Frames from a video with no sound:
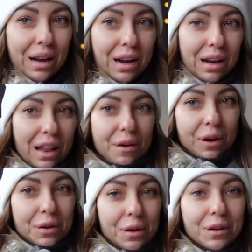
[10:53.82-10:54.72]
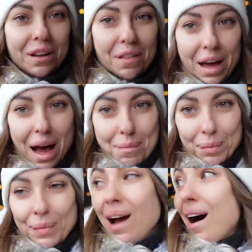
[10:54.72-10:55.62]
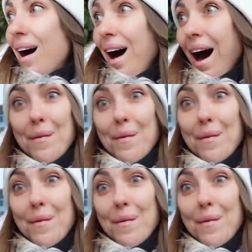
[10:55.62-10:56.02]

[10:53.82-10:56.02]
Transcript: Clarion Hotel The Hub. I